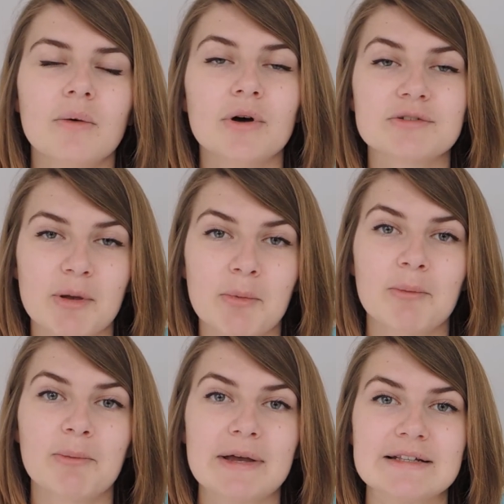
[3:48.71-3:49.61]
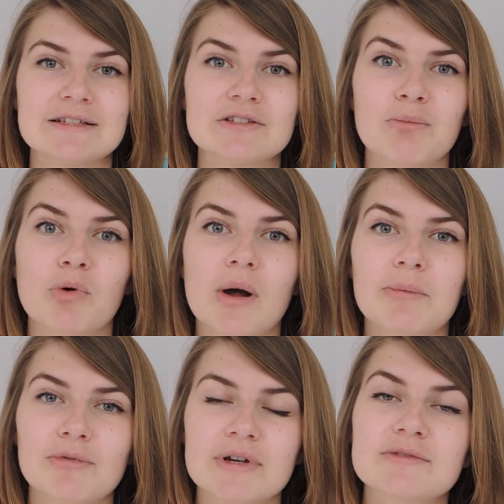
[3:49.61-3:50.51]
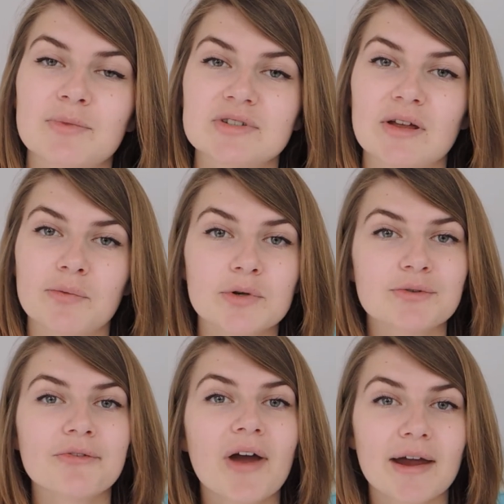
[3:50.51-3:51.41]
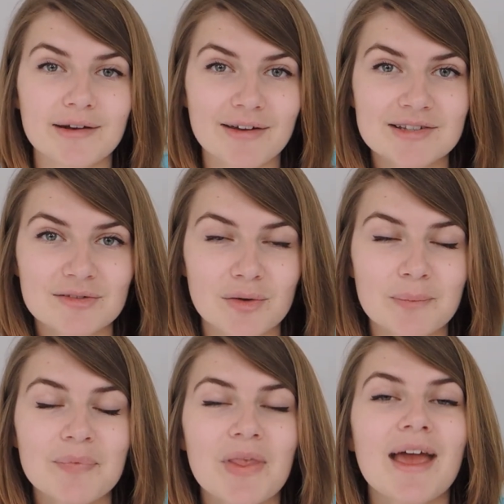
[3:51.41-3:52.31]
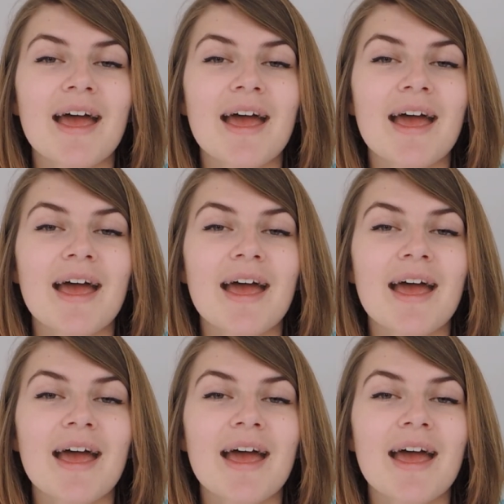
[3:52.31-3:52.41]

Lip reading: whilst my mum and my sister brought up the rest of my stuff, which was very nice of them.